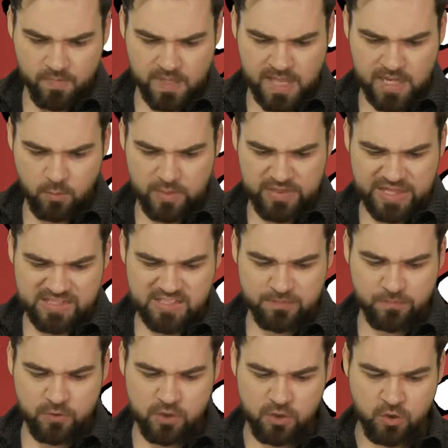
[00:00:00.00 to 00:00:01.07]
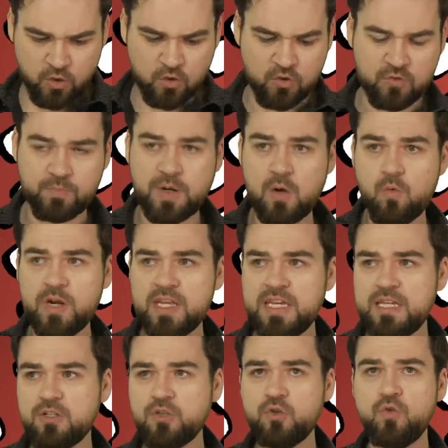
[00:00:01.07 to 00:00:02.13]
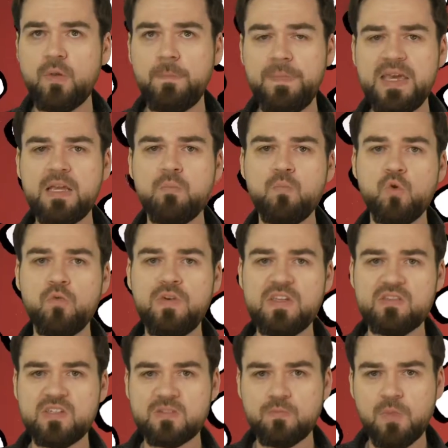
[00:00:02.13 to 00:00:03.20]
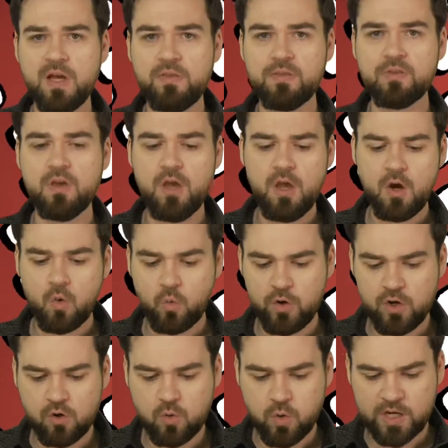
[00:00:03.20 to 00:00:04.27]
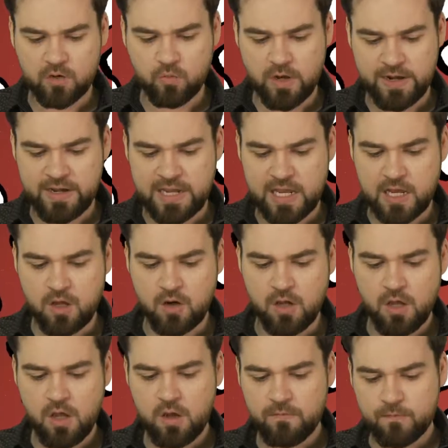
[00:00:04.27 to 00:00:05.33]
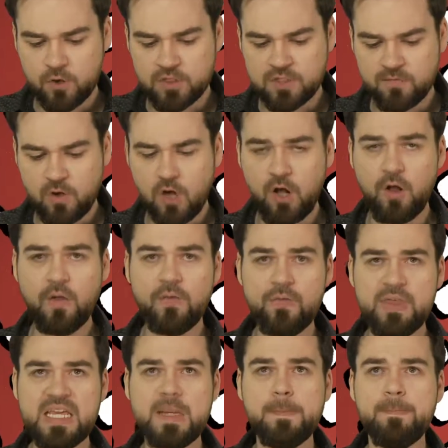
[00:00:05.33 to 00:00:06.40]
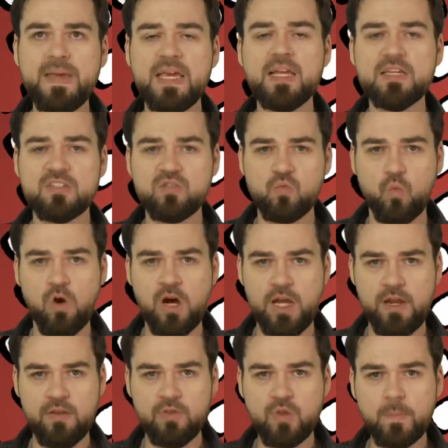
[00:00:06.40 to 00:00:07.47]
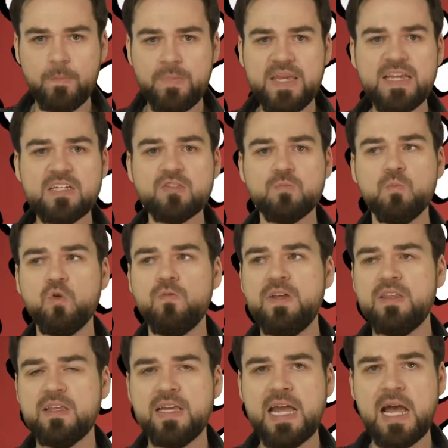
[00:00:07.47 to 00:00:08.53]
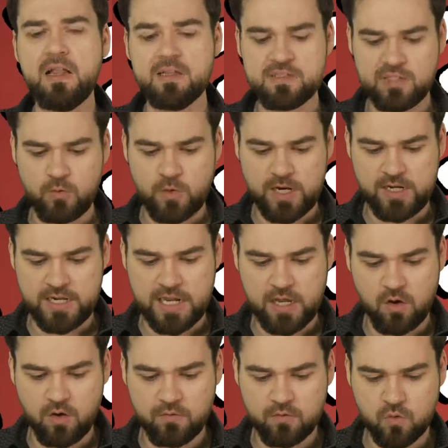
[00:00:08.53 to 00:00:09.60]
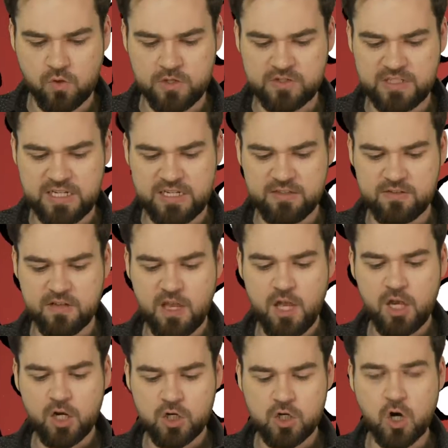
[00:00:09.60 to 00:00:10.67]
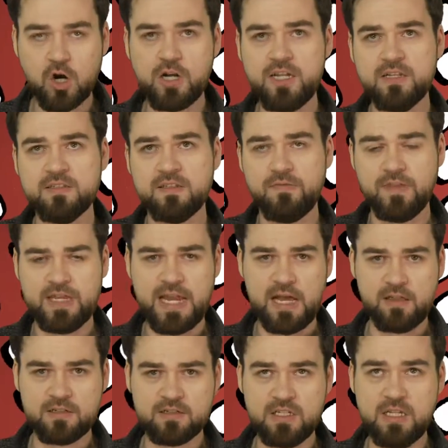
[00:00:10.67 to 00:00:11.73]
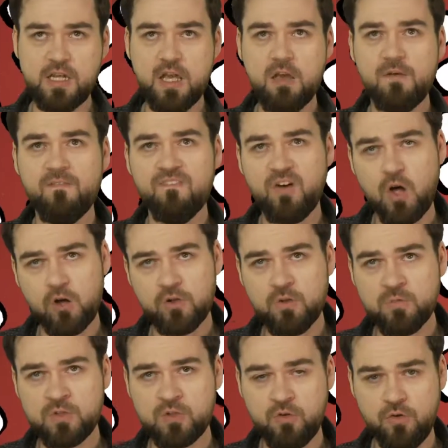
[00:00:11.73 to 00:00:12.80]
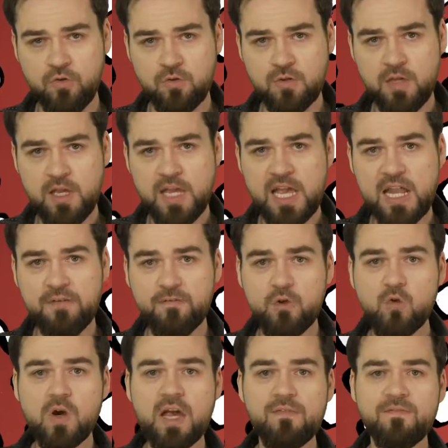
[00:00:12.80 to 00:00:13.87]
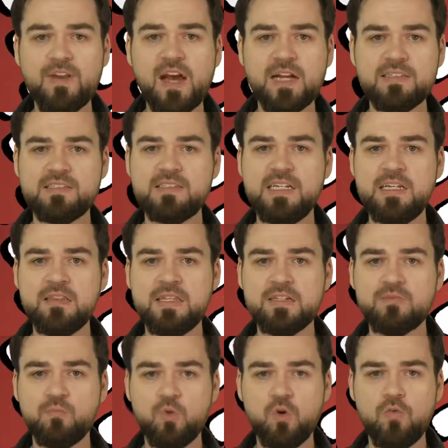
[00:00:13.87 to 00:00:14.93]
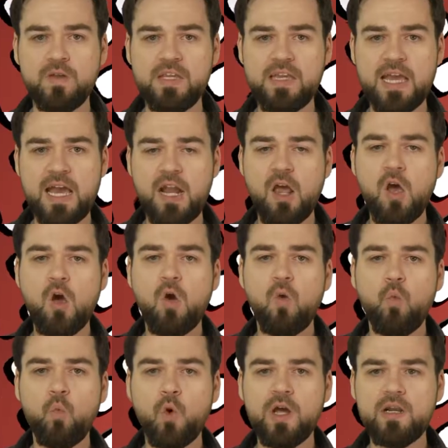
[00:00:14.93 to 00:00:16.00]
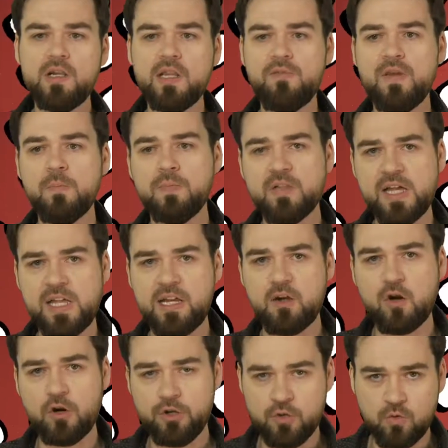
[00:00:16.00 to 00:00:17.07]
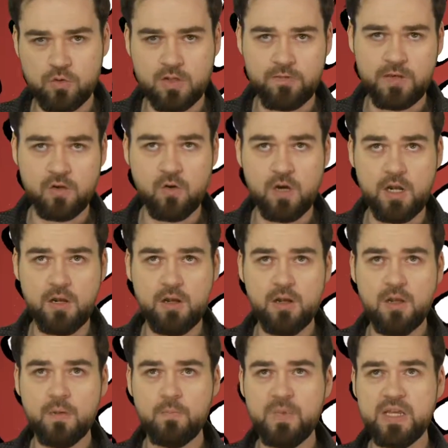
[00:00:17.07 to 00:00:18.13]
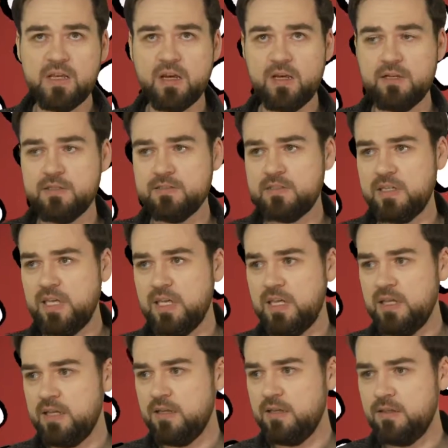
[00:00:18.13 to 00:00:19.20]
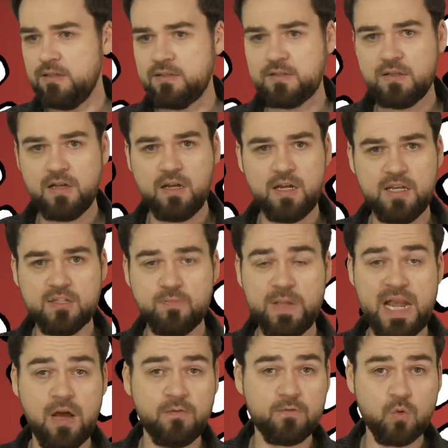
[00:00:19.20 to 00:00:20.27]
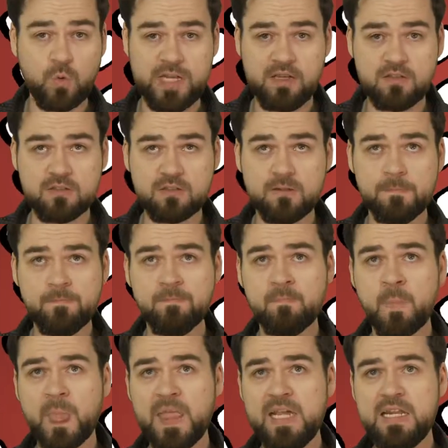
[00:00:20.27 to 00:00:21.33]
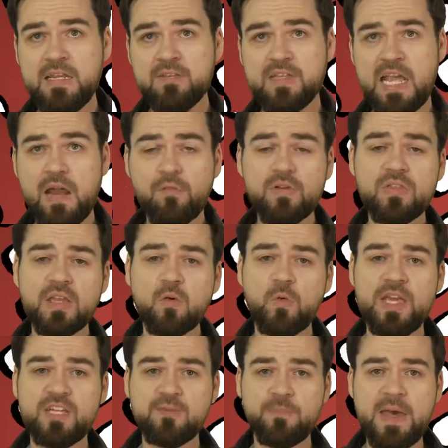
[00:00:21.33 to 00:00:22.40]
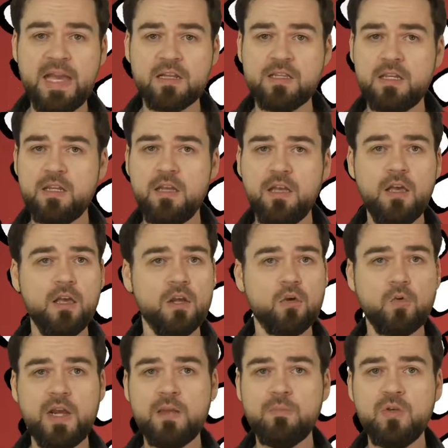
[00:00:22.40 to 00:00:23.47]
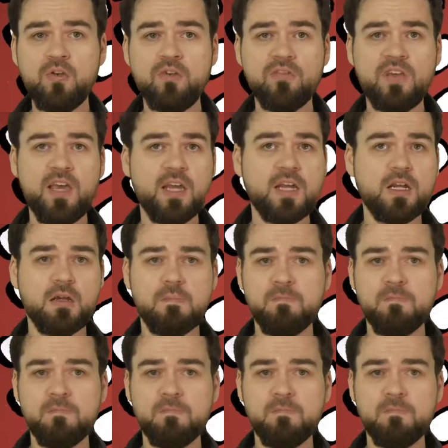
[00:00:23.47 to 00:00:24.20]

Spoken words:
anyway, that's it for the news, but I want to get to the big movies this month. Real quick rundown. First of all, the biggest one, the biggest movie in the galaxy right now, of course, is Guardians of the Galaxy Volume 2. And if you have not seen this movie yet, what living planet are you living on? Because it's been out for weeks. It is everything we expected. Great music,